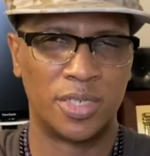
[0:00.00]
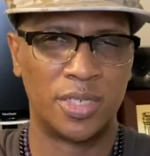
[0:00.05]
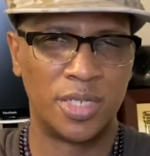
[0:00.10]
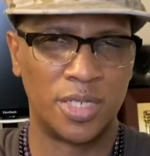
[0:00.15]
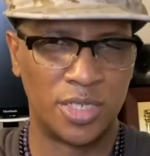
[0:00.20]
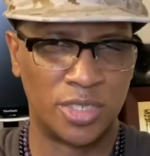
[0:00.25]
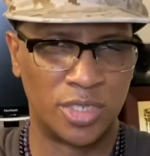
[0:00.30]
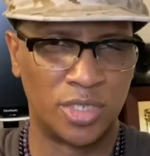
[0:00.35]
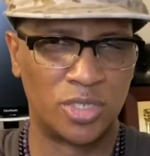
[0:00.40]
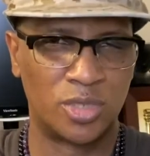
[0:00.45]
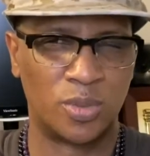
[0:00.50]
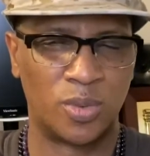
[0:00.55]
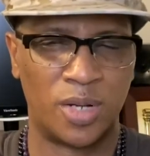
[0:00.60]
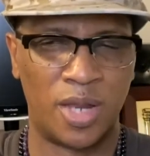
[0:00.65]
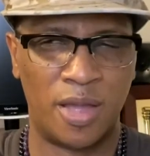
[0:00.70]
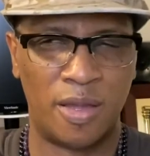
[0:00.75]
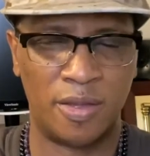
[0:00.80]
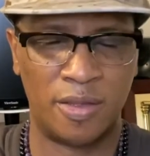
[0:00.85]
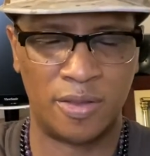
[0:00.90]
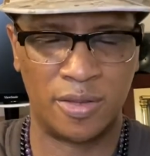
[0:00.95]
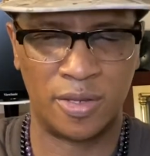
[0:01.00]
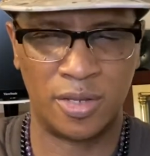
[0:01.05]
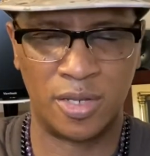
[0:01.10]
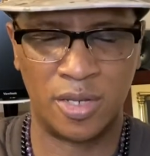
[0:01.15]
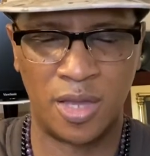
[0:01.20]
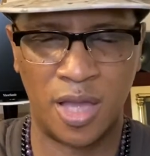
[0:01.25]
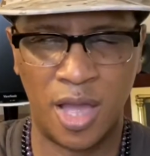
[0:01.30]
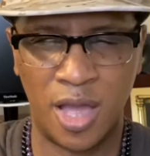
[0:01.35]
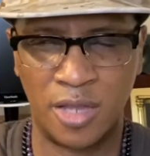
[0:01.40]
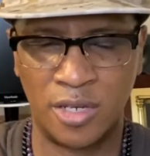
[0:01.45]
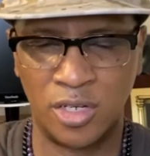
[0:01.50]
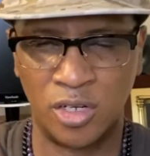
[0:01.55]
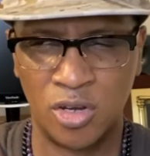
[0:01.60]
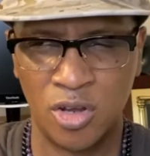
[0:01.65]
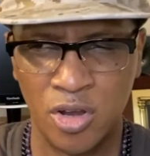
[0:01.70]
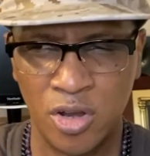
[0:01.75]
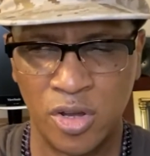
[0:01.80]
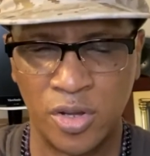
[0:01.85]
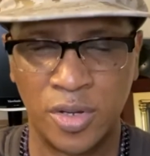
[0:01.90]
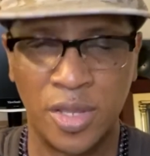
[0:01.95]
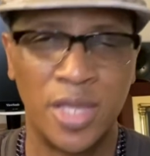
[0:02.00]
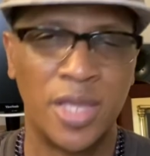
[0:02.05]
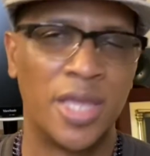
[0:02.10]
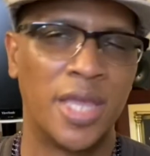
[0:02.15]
This is what I learned.